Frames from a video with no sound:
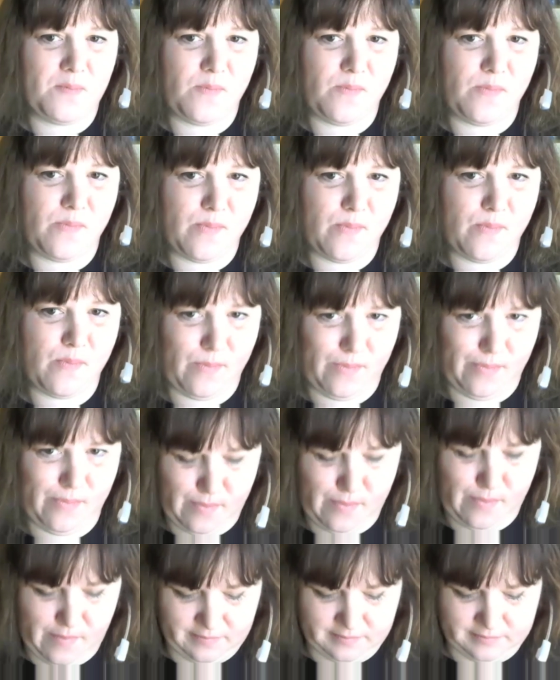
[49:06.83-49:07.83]
and I'm not,
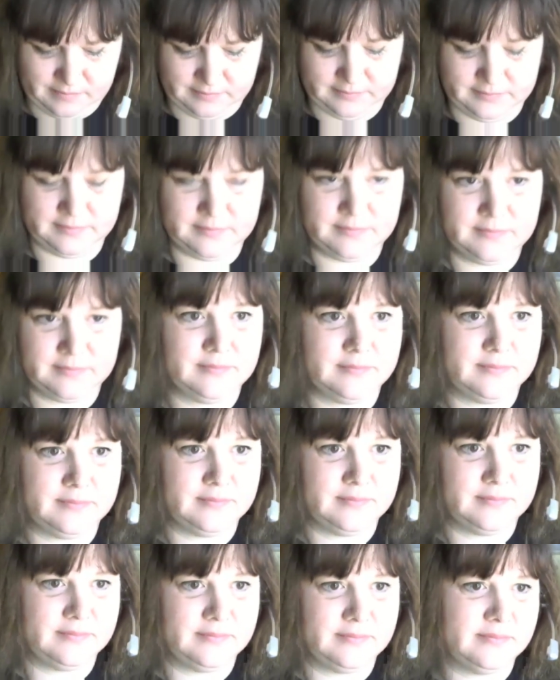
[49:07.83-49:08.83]
but I'm going to tell you
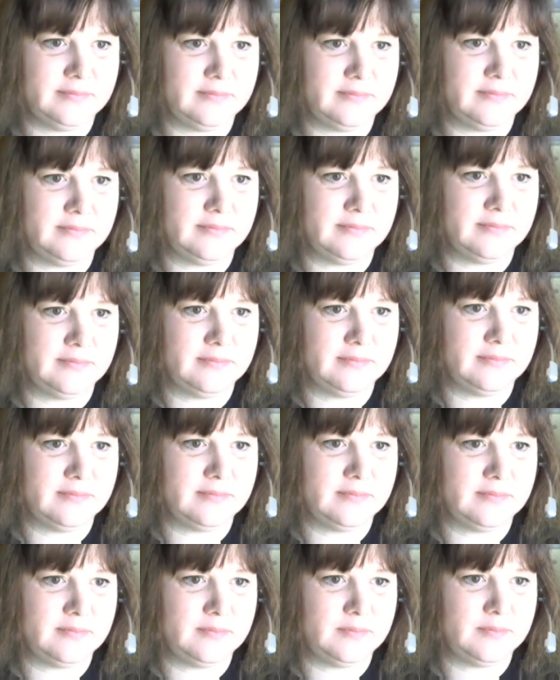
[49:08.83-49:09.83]
that um,
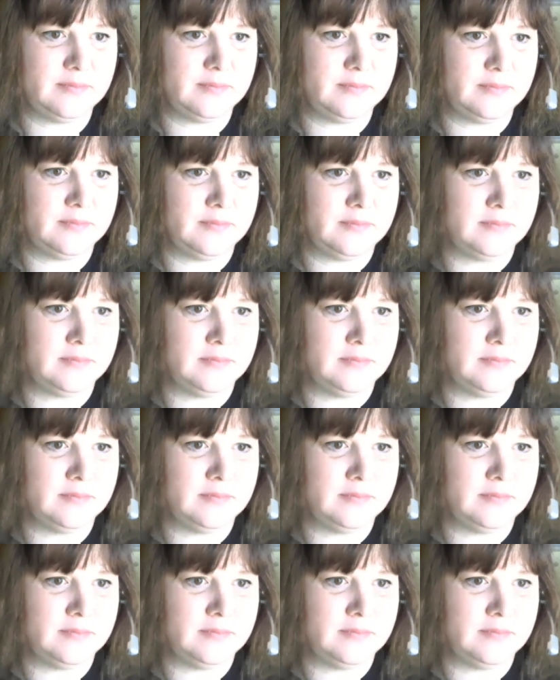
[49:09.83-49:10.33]
you can have